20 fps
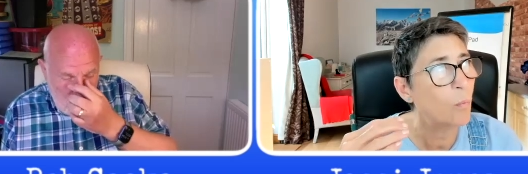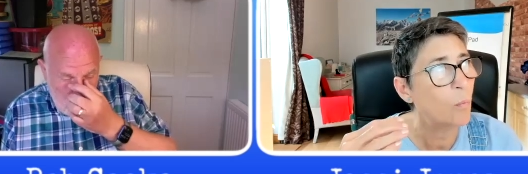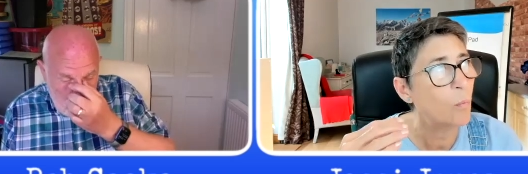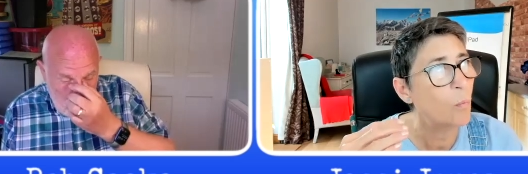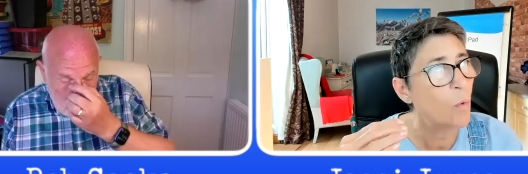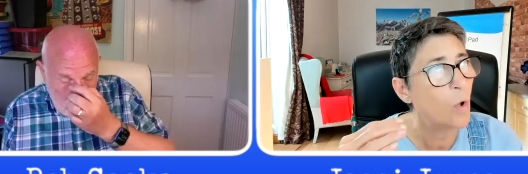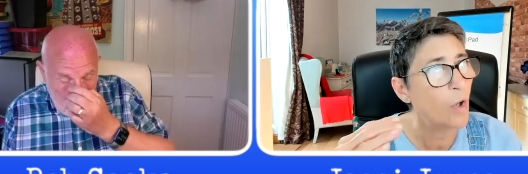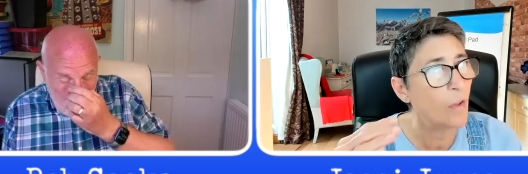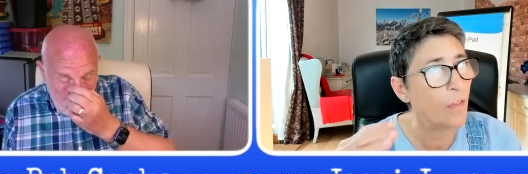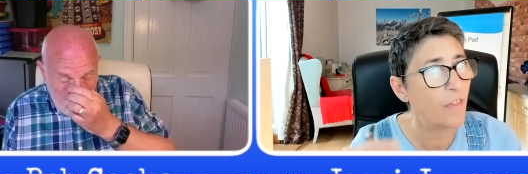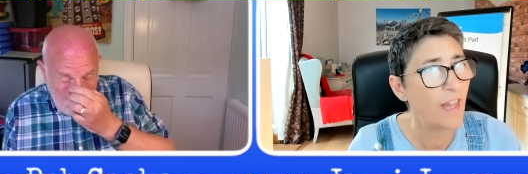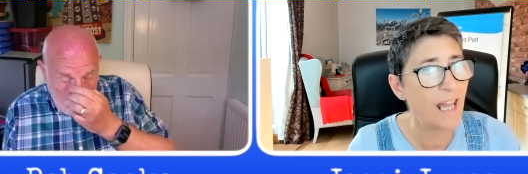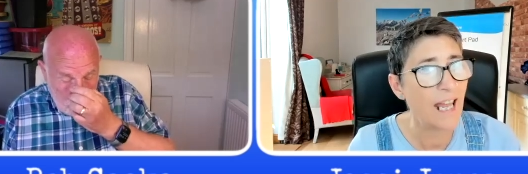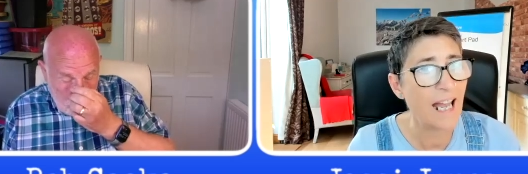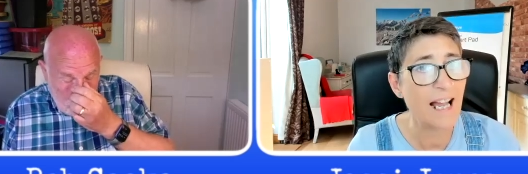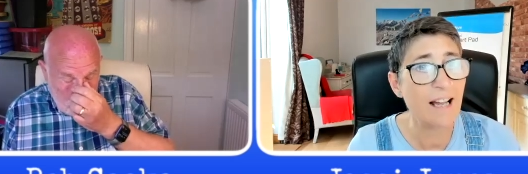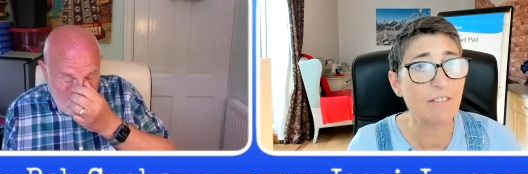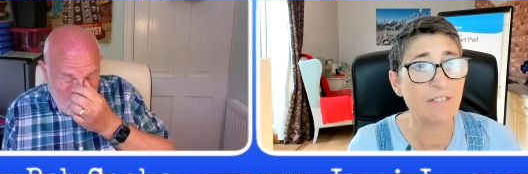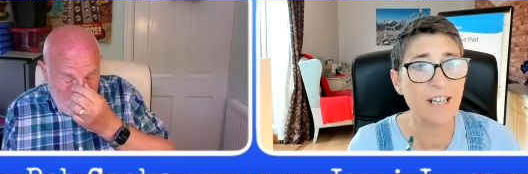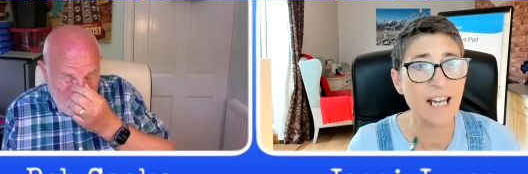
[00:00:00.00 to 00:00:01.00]
Speaker 1: what they
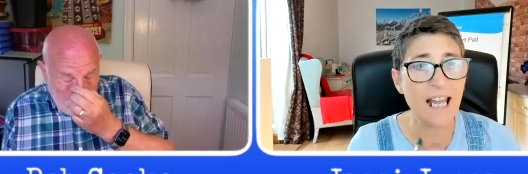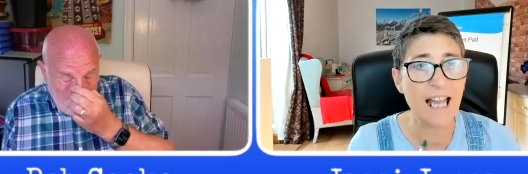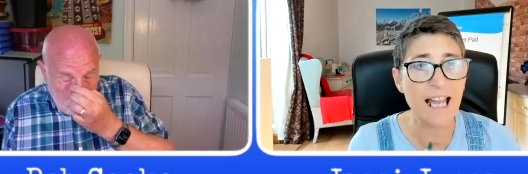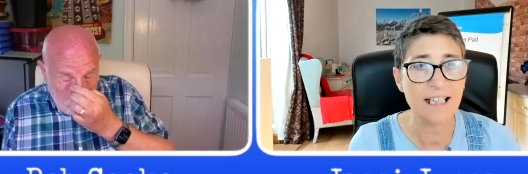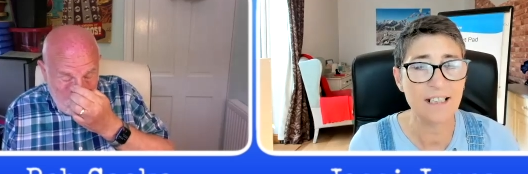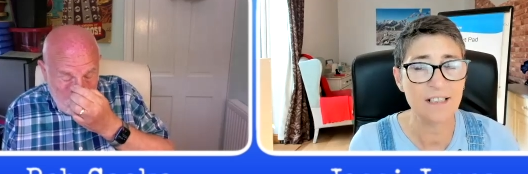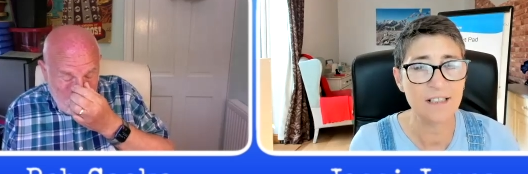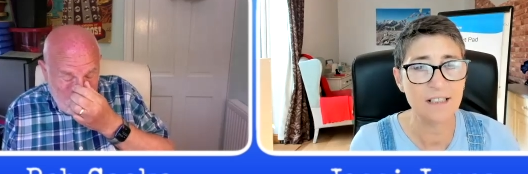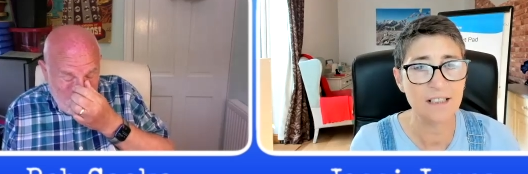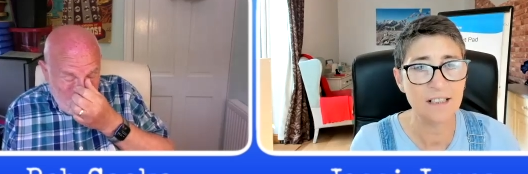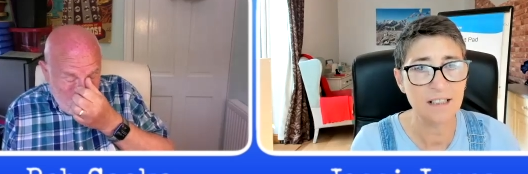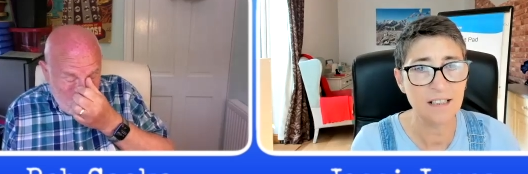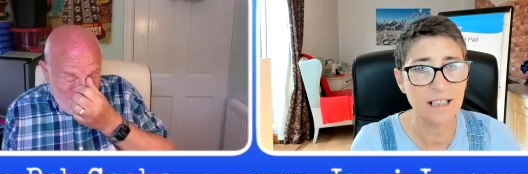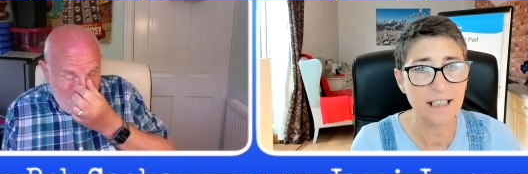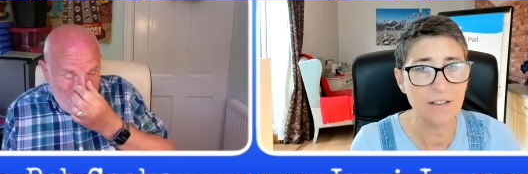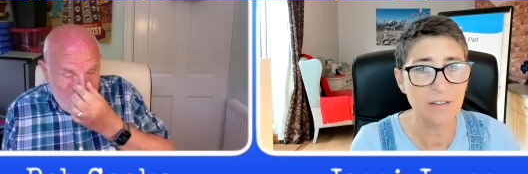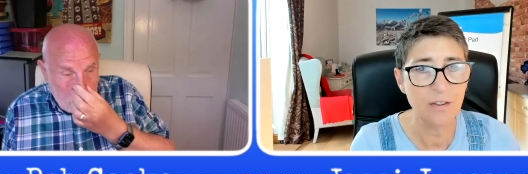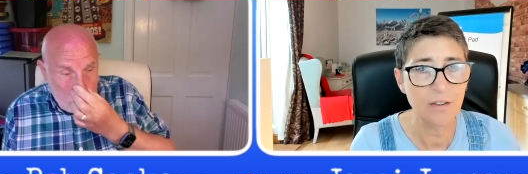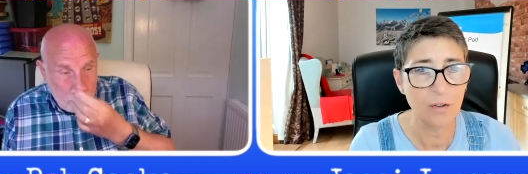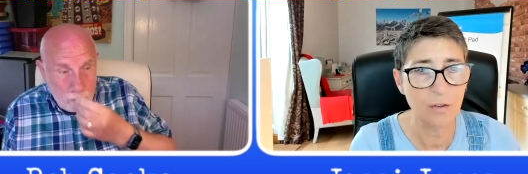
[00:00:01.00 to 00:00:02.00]
haven't had
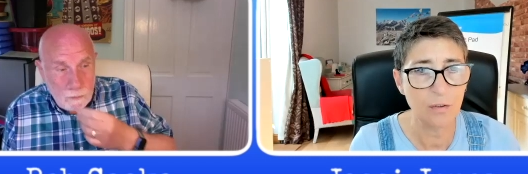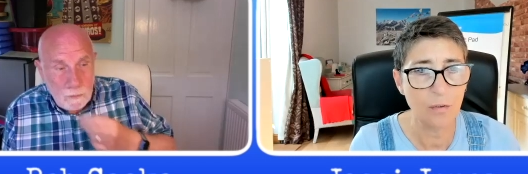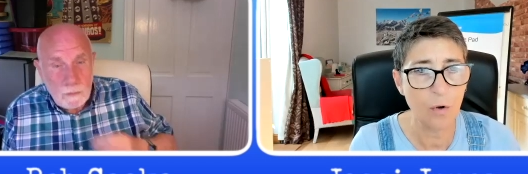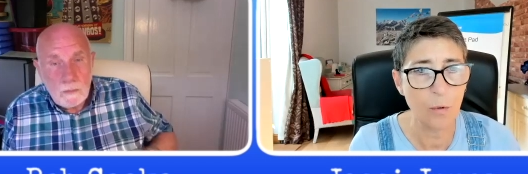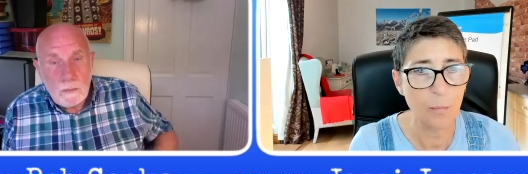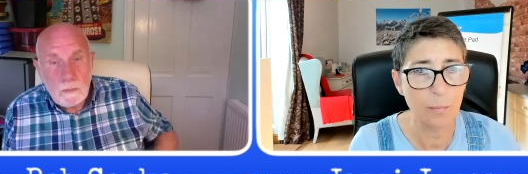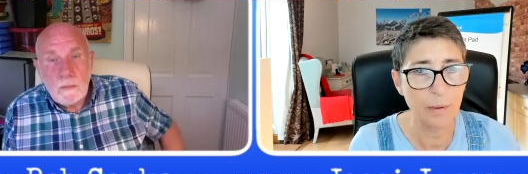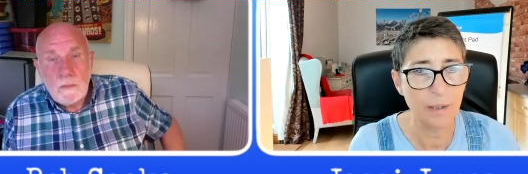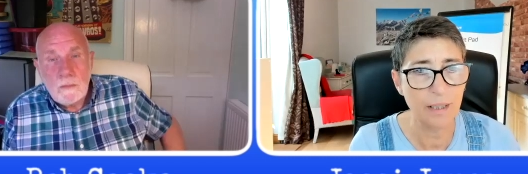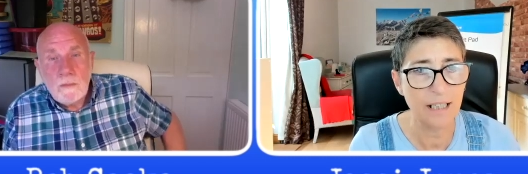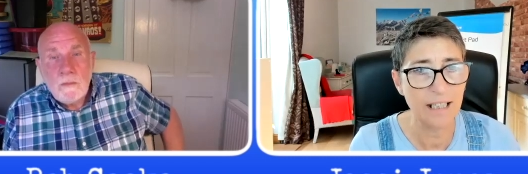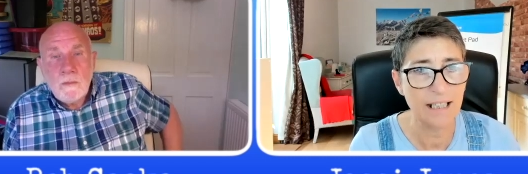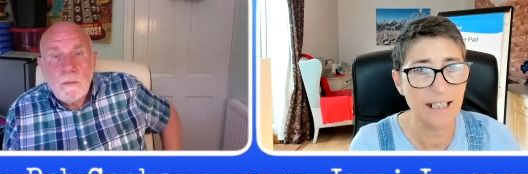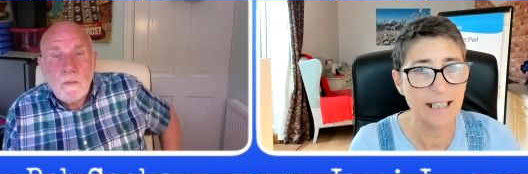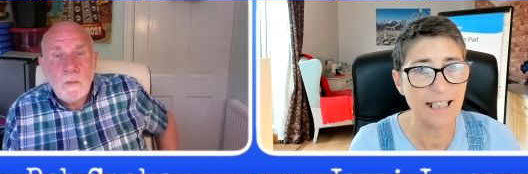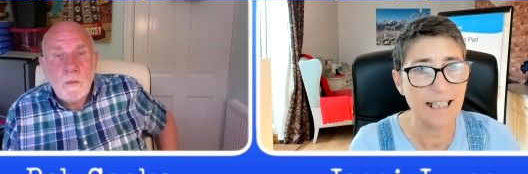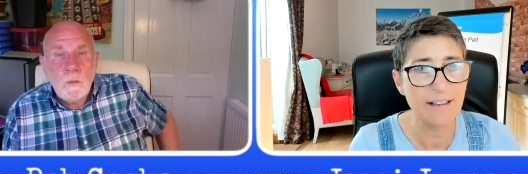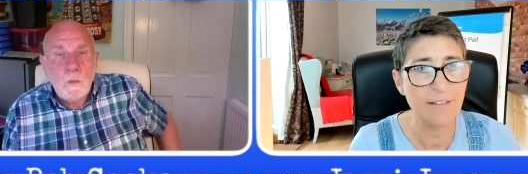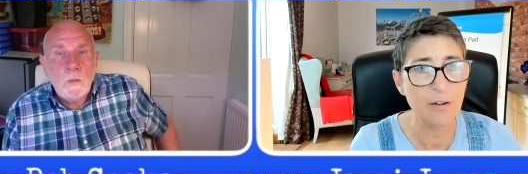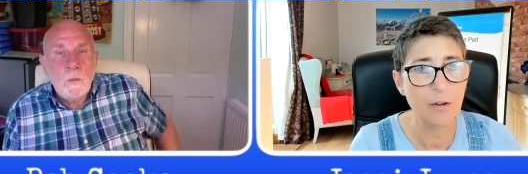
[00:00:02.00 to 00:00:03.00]
in their upbringing
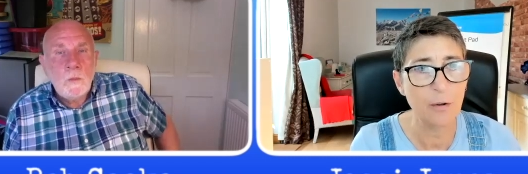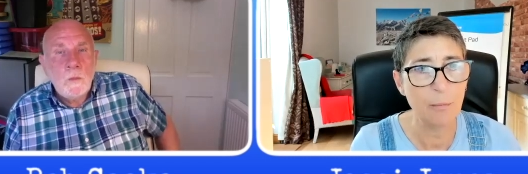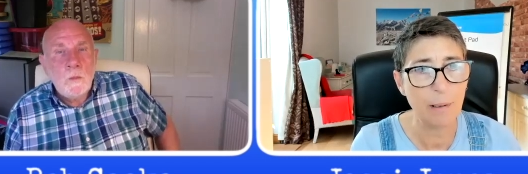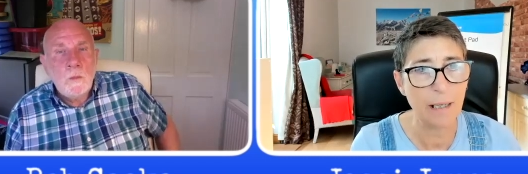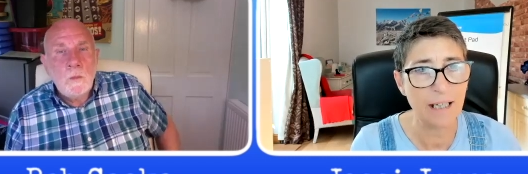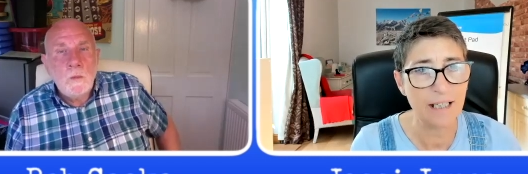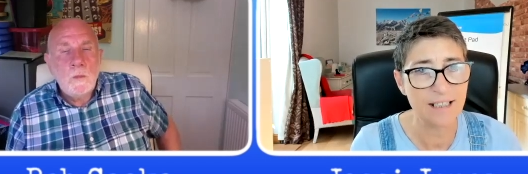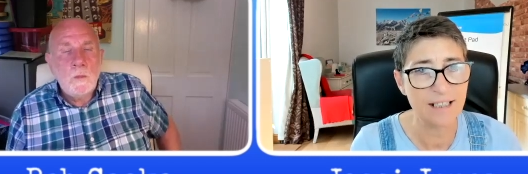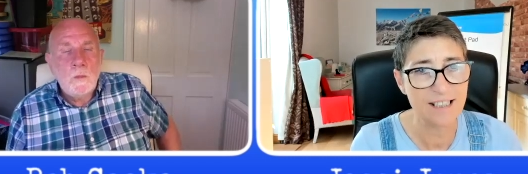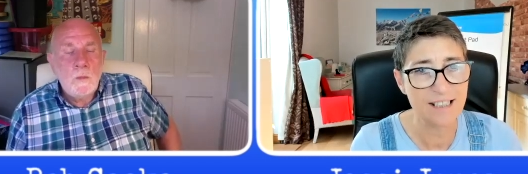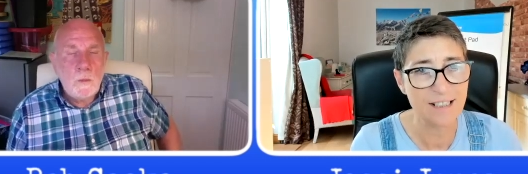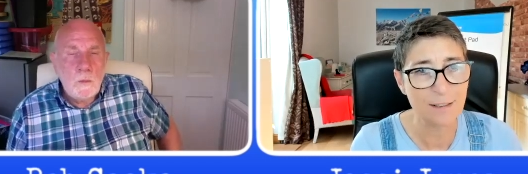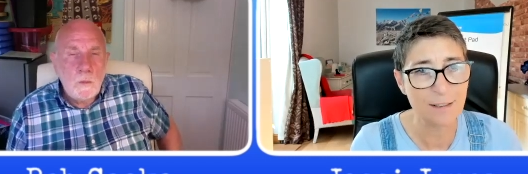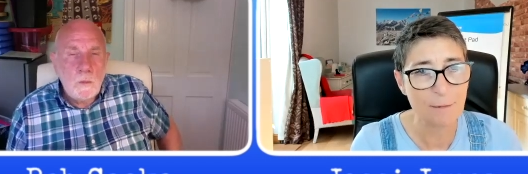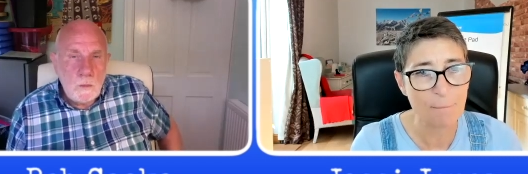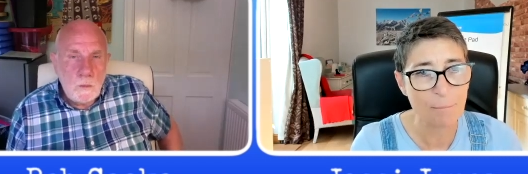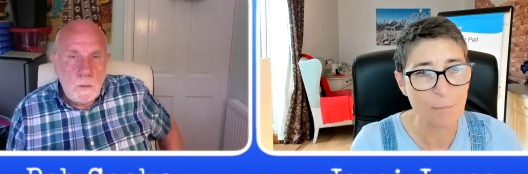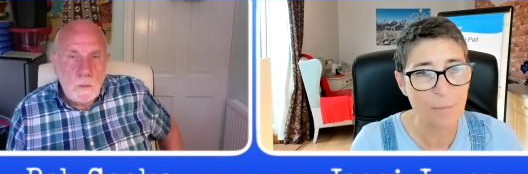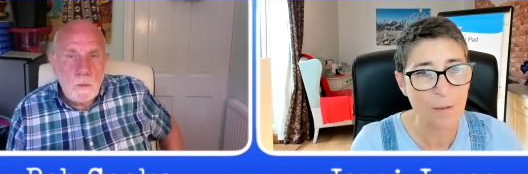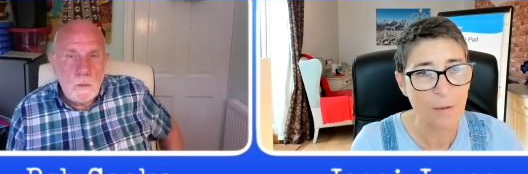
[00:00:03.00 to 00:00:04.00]
and in their past
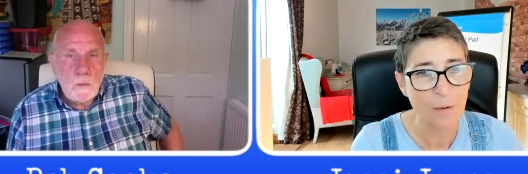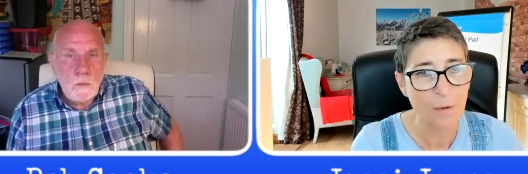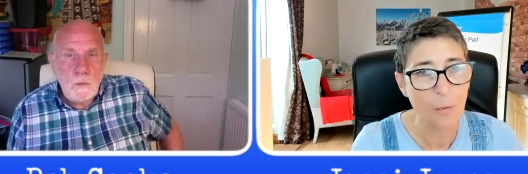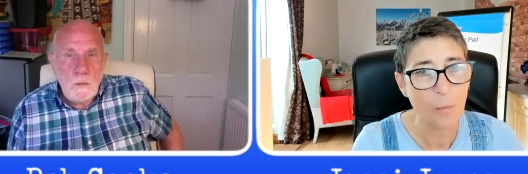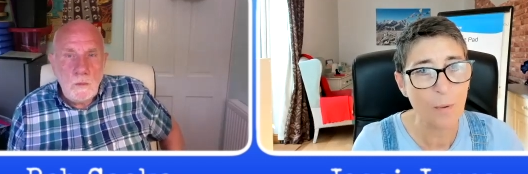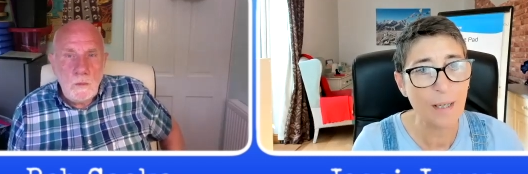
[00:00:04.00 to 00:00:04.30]
mm.